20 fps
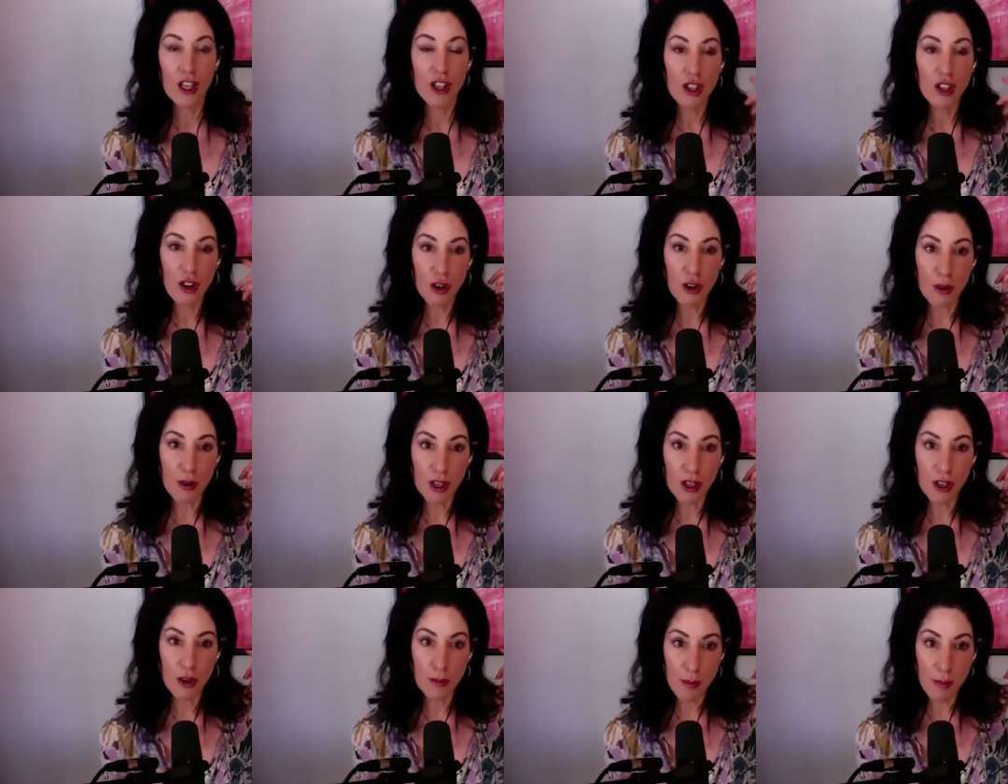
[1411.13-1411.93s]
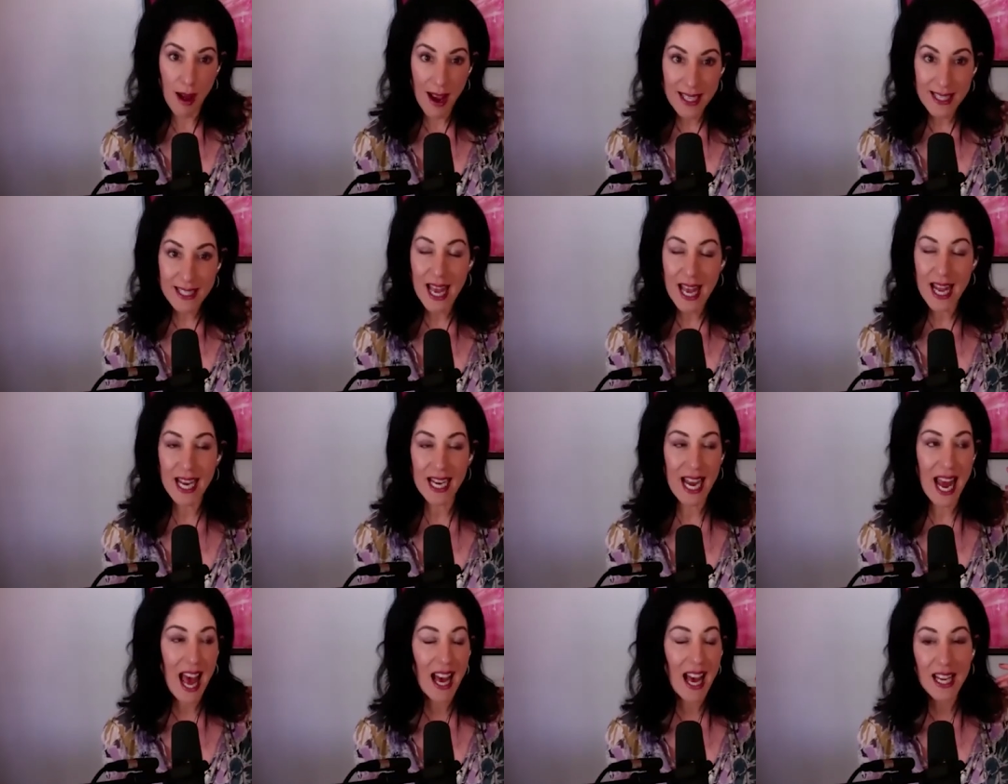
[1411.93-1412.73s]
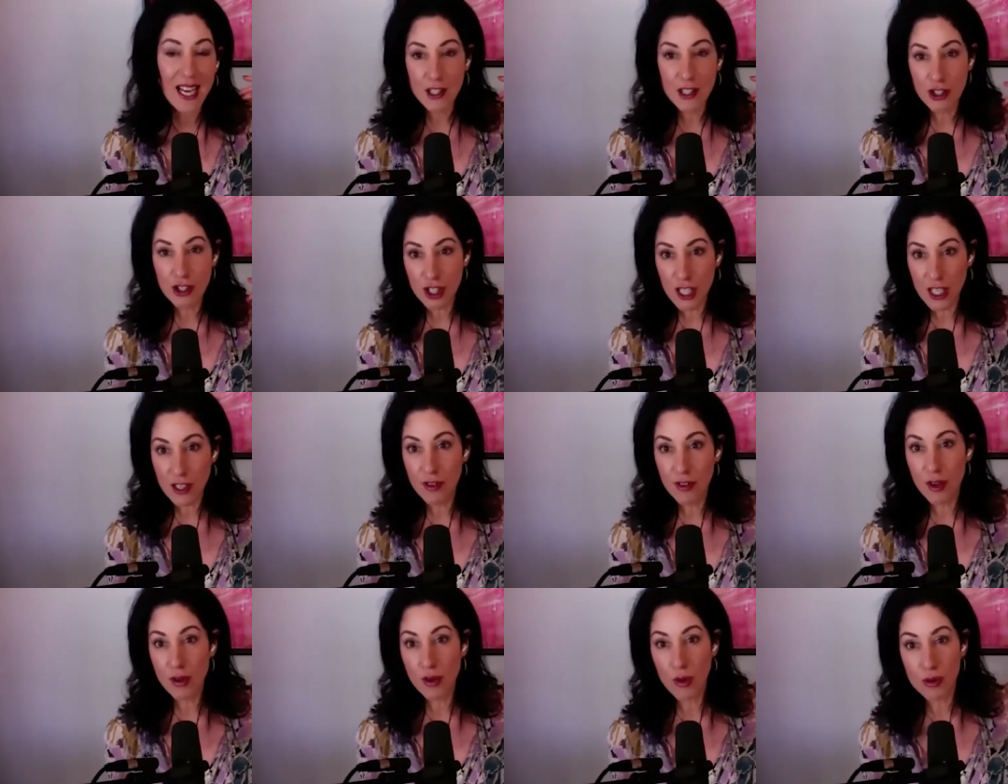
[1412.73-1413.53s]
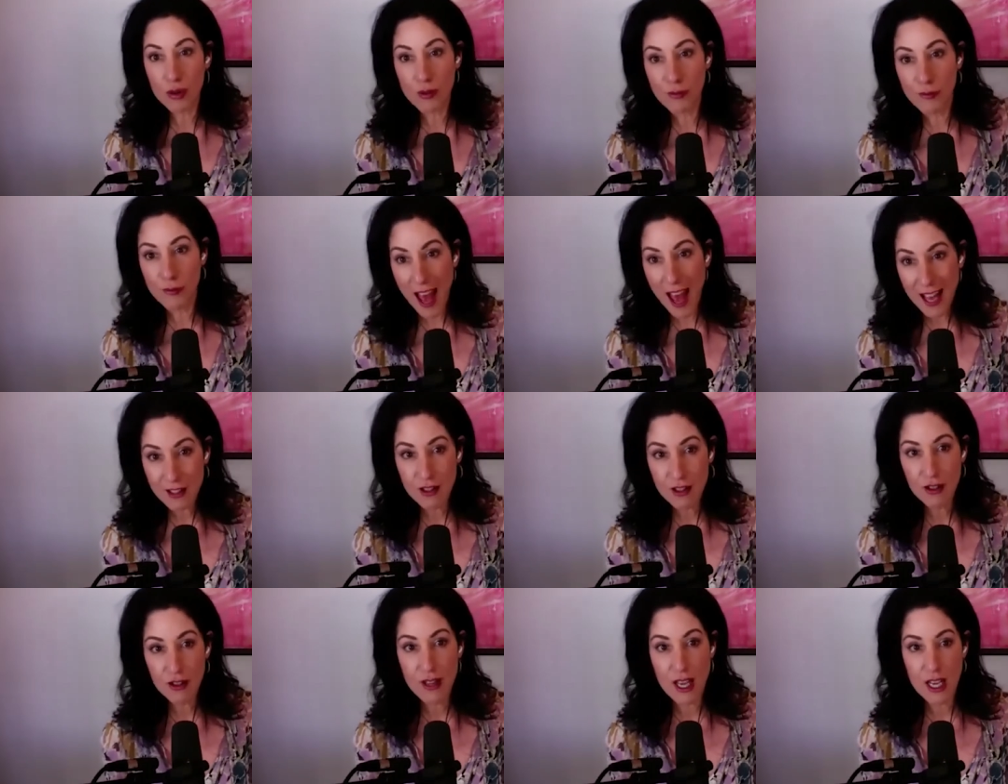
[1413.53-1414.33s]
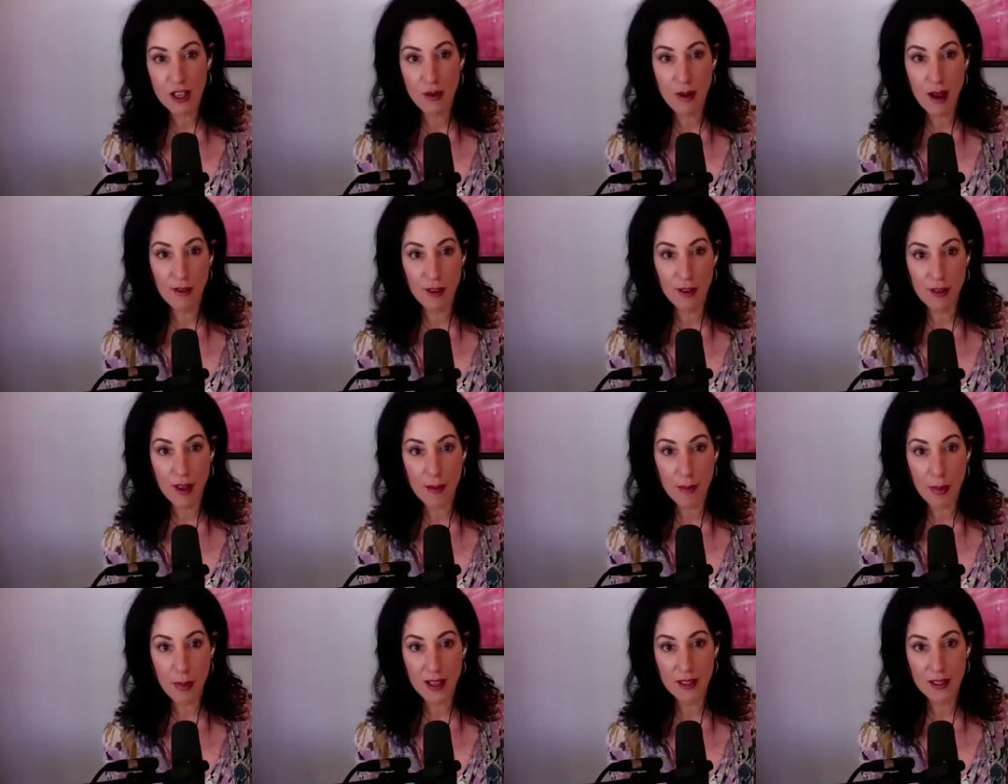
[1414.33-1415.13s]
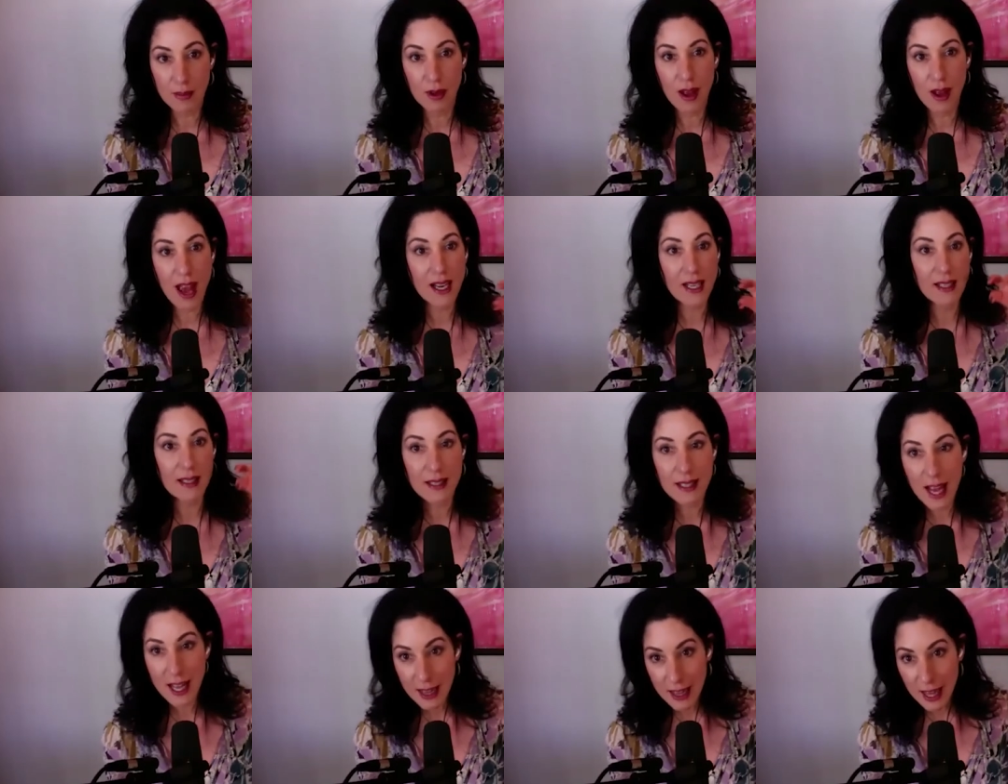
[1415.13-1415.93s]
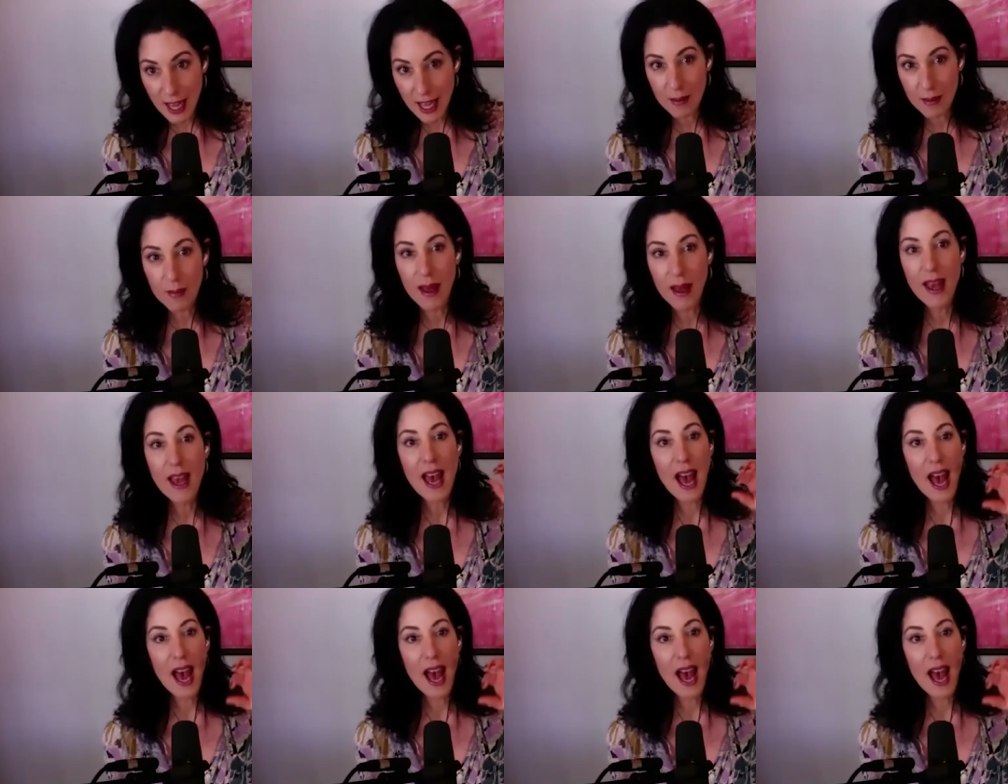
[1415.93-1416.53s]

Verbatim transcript: your, your mindset and how to achieve your goals faster than you ever thought possible, how to set them,